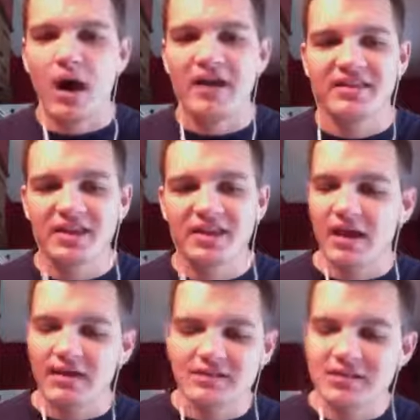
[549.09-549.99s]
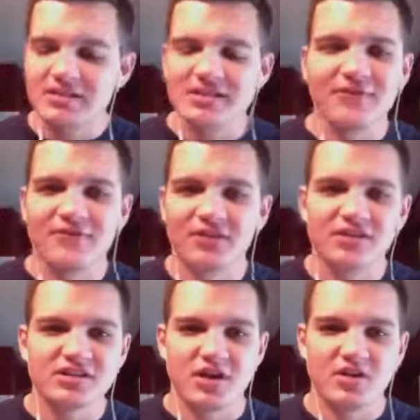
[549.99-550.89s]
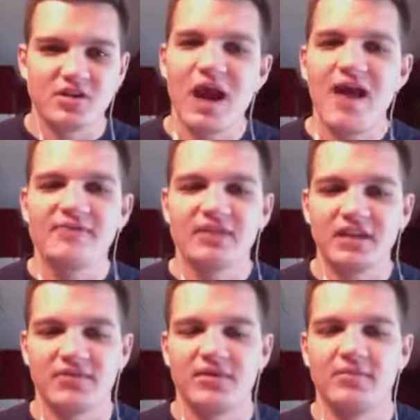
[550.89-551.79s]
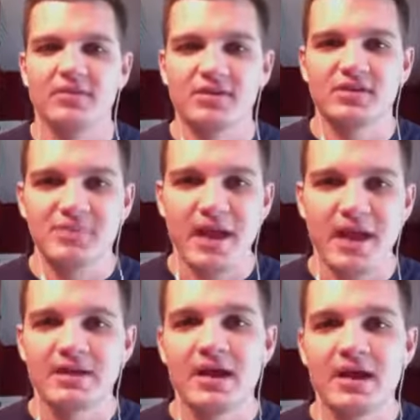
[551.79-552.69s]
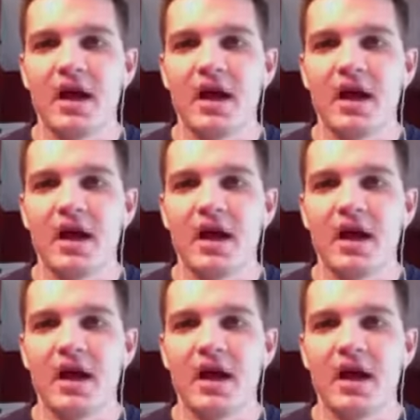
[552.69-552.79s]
I think just at first, though, you have to give him the respect